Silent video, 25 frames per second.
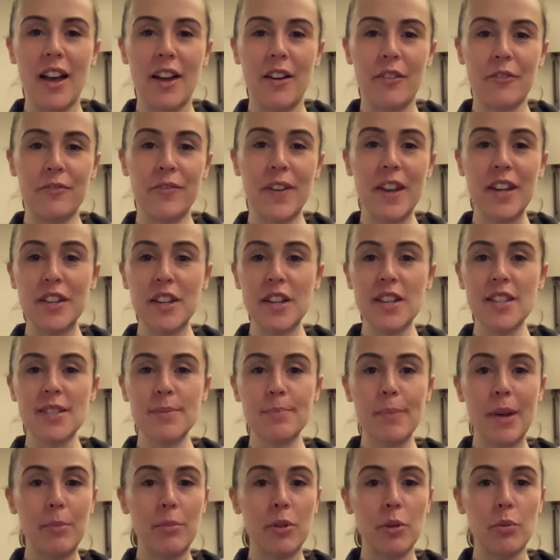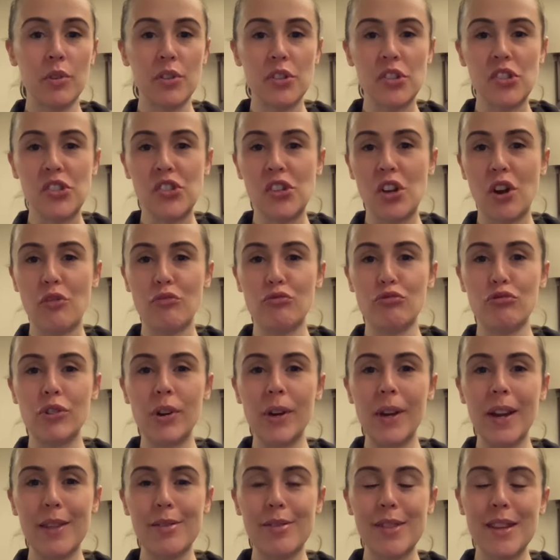fitness, maybe you want to start
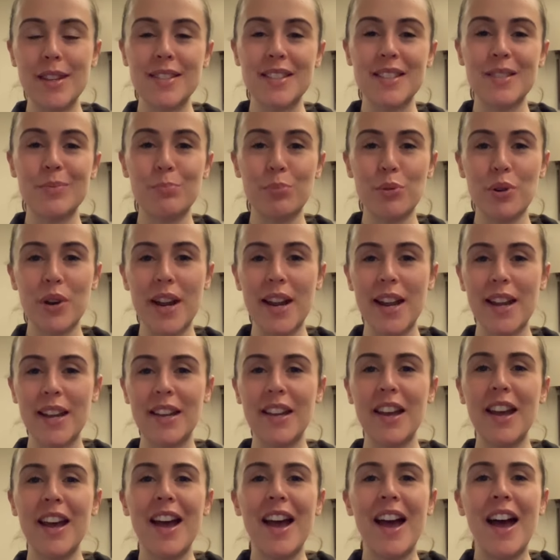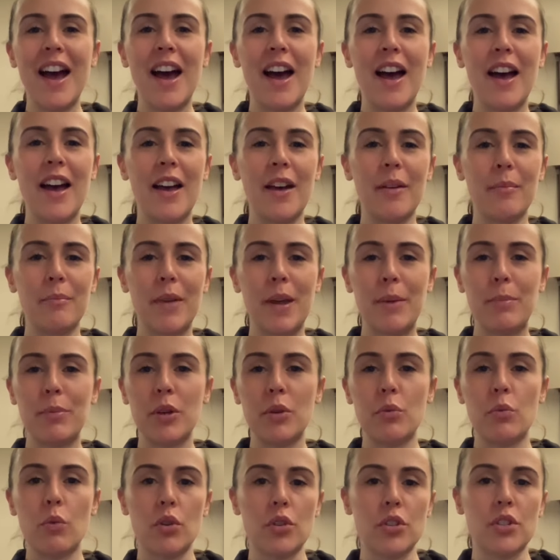running this spring, maybe you
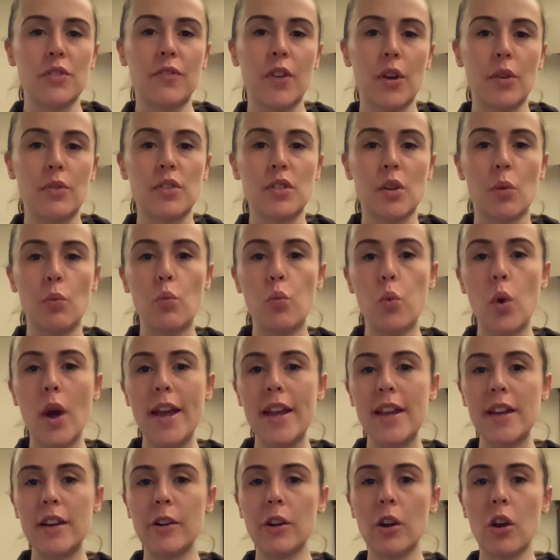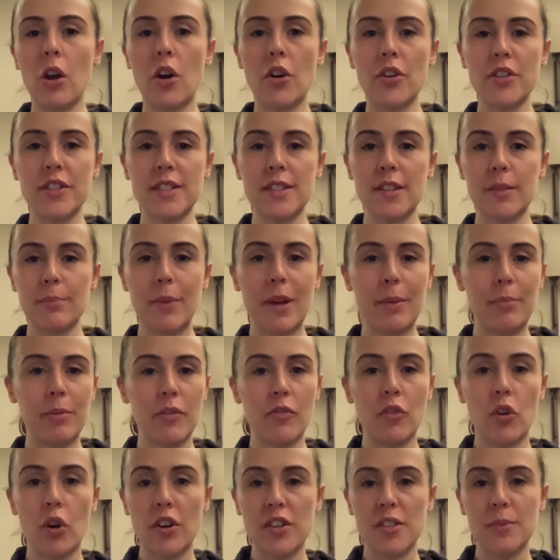want to focus on weight loss, maybe you've
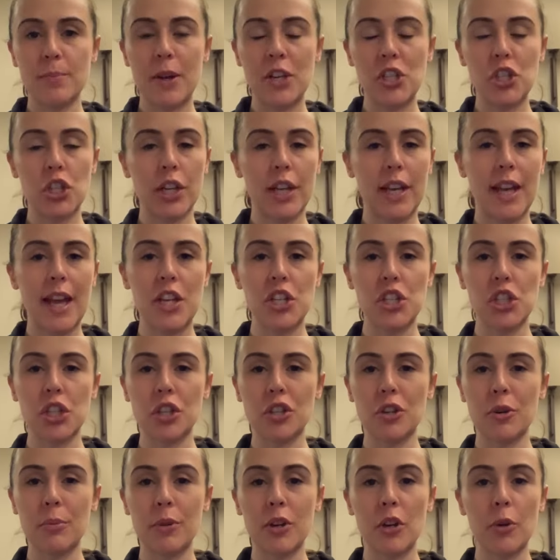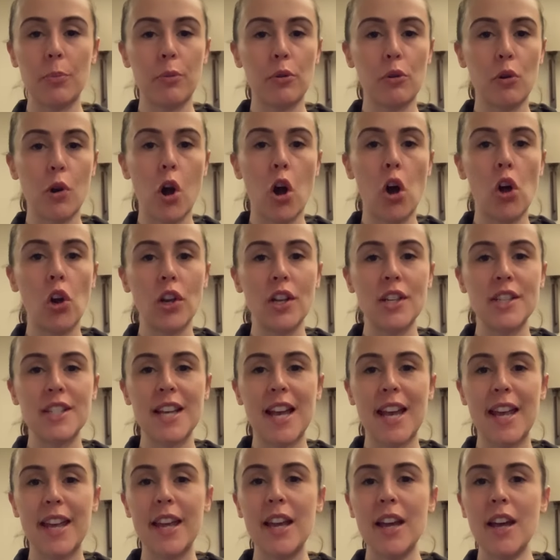got a special occasion coming up or a
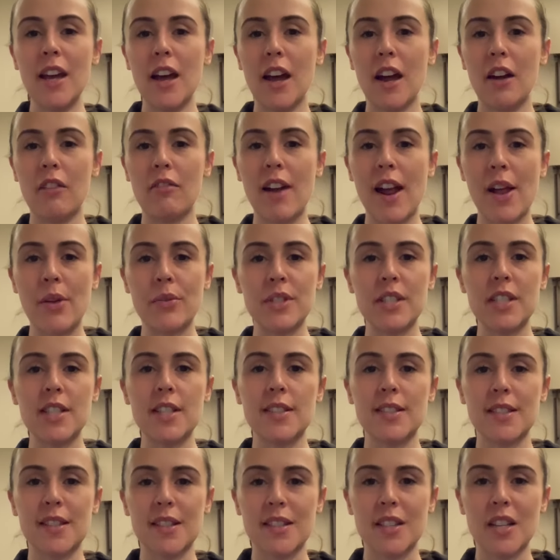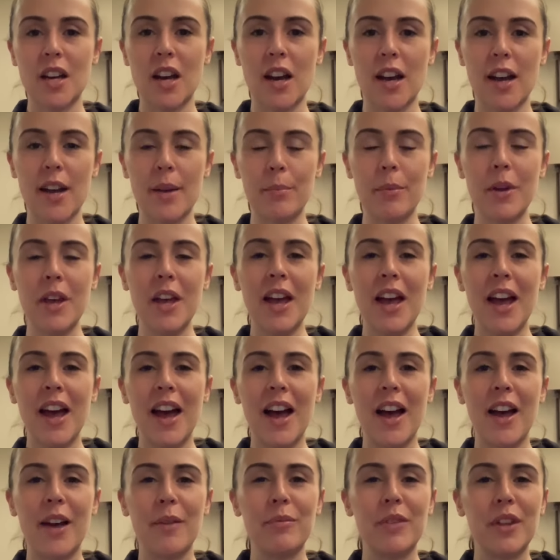holiday around Easter time
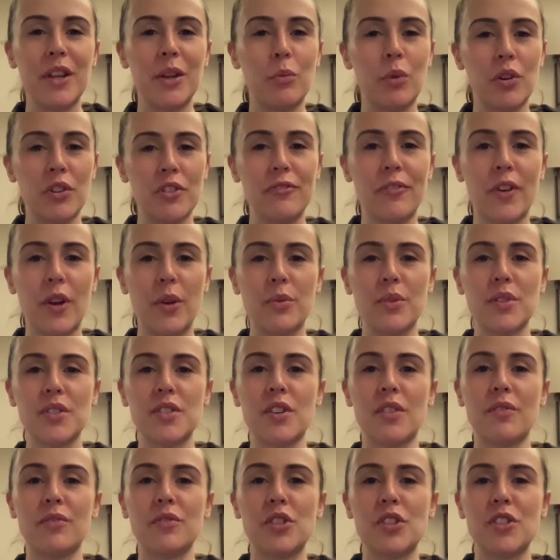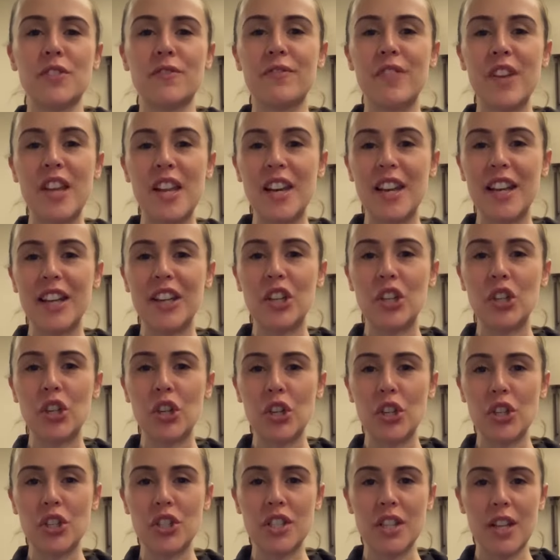that you want to focus on just feeling
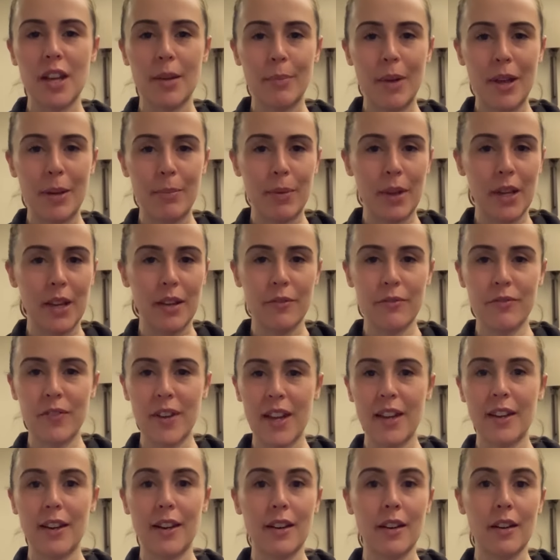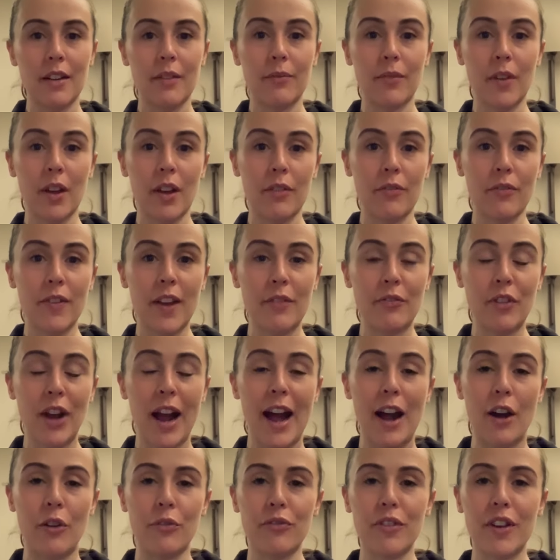good and maybe fitting in a favourite
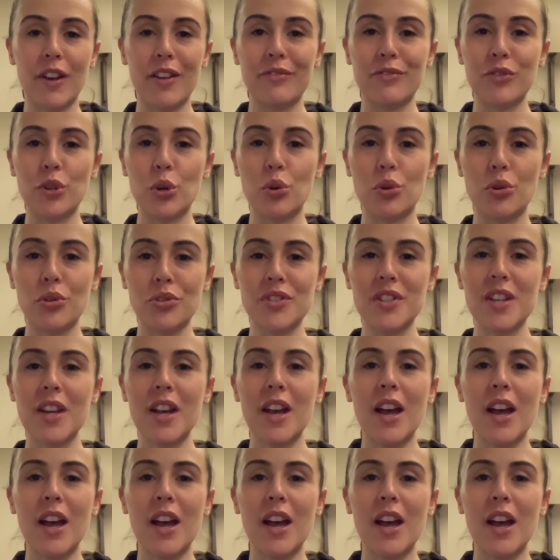outfit of yours